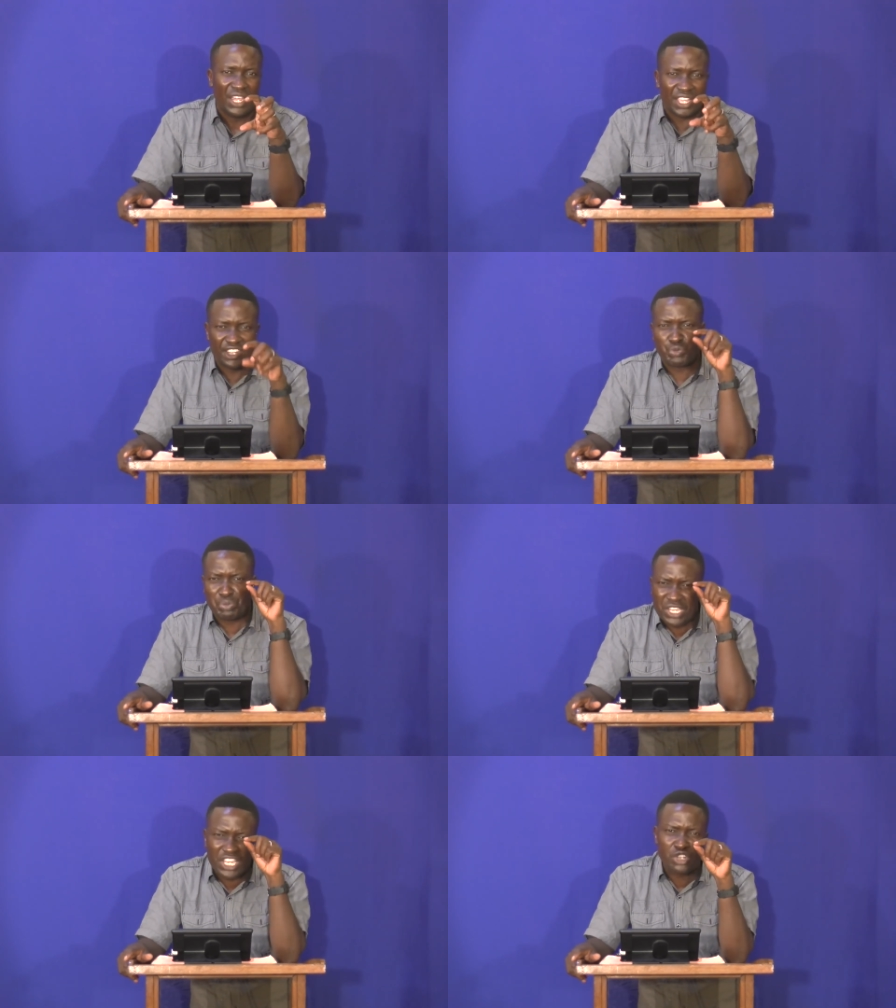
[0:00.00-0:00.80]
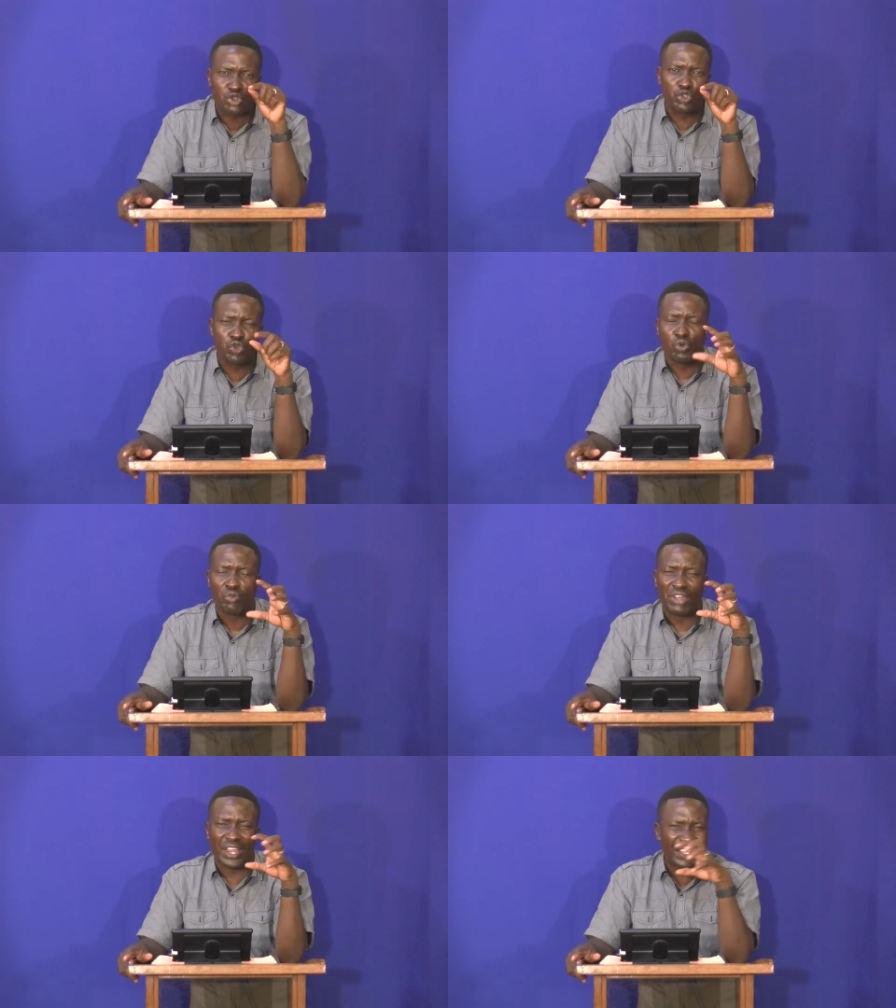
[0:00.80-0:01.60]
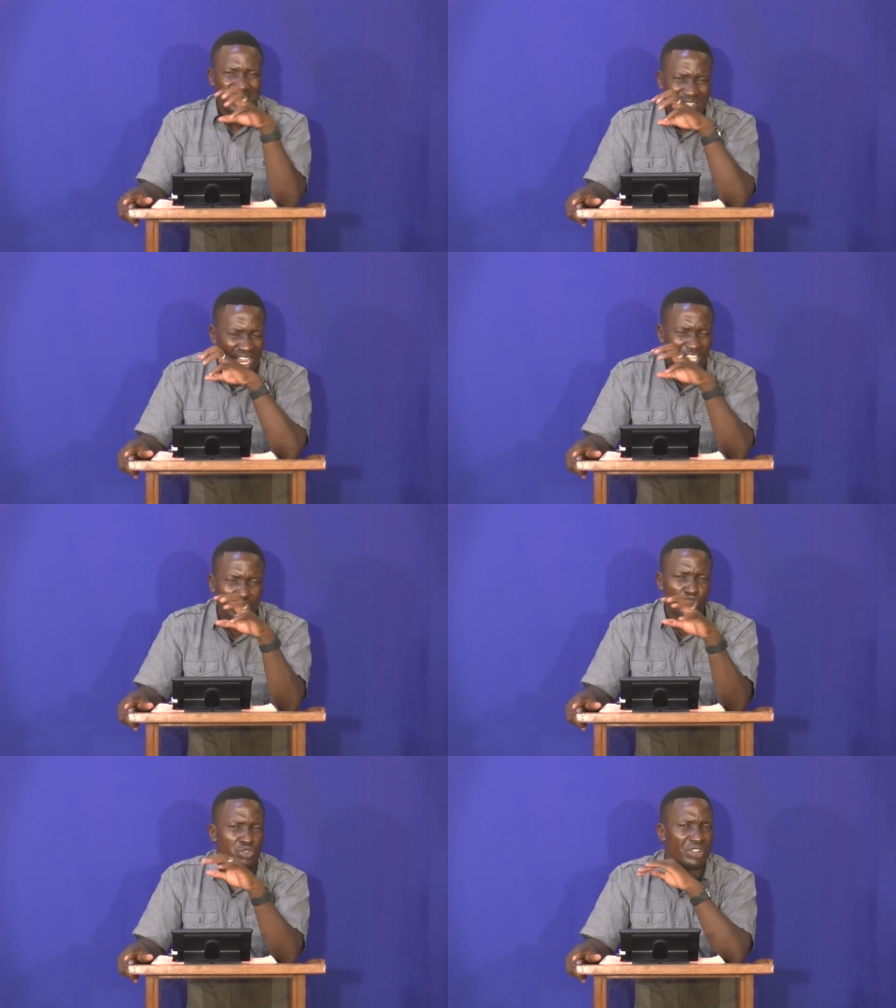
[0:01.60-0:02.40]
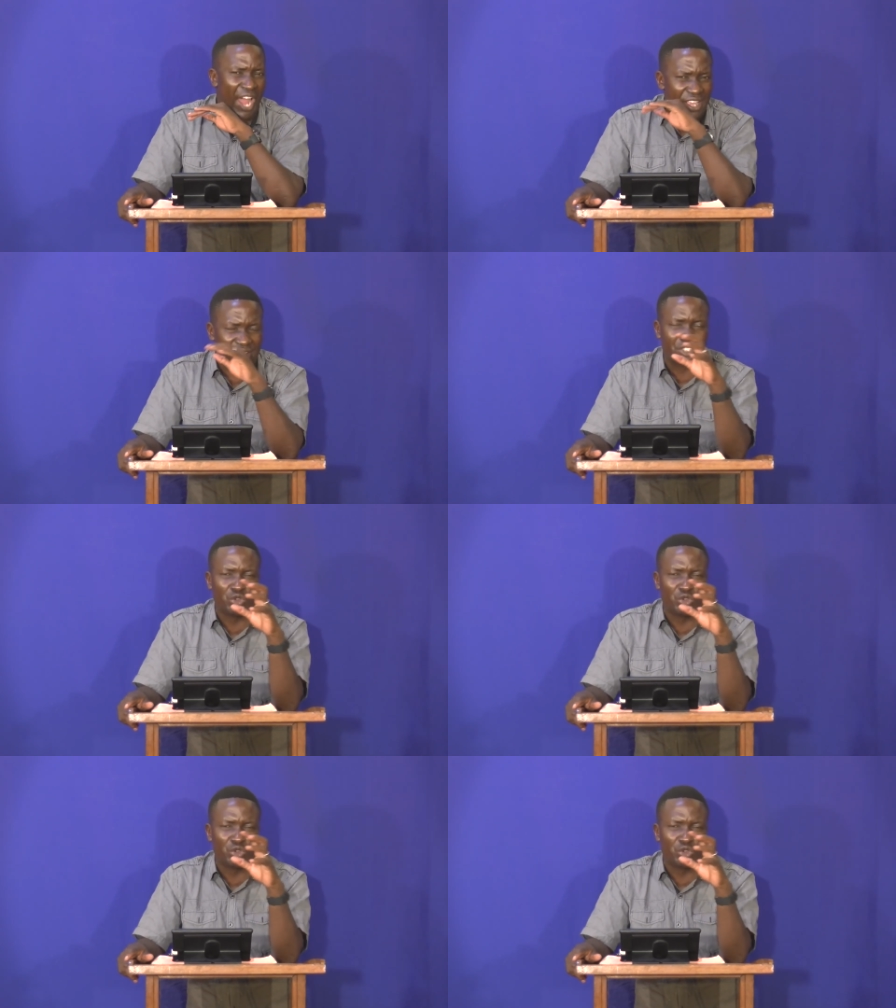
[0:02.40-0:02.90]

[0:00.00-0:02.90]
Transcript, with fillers: He's speaking to you and he's telling you, right, you